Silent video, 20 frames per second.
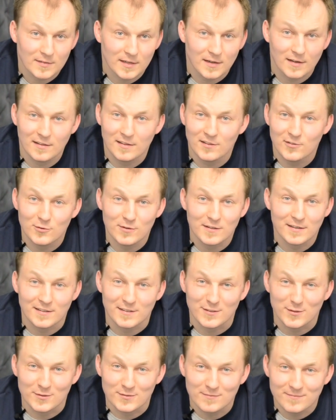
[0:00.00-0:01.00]
hallelujah
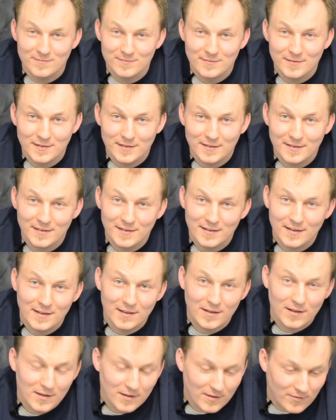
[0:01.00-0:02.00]
you know
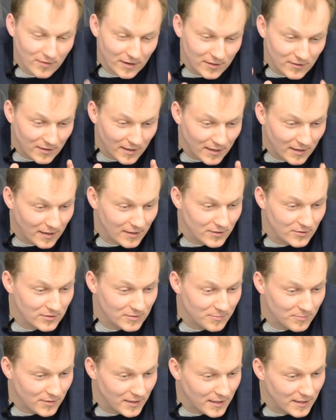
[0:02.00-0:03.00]
father i, I
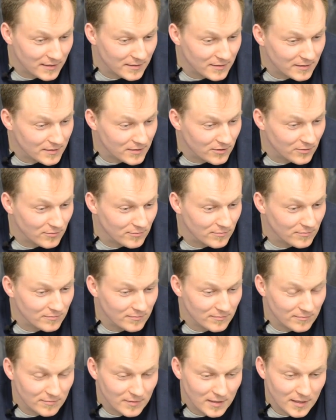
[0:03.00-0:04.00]
just pray so
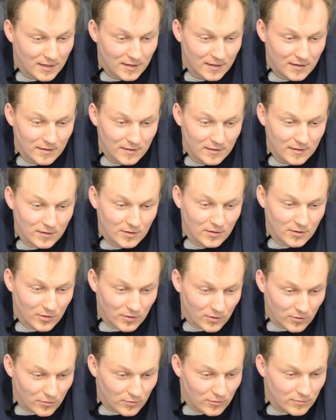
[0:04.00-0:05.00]

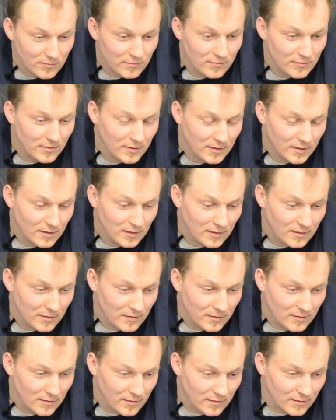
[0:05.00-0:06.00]
who
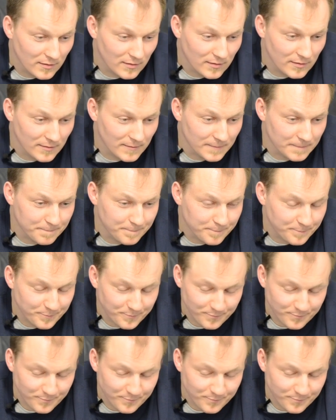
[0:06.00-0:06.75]
um,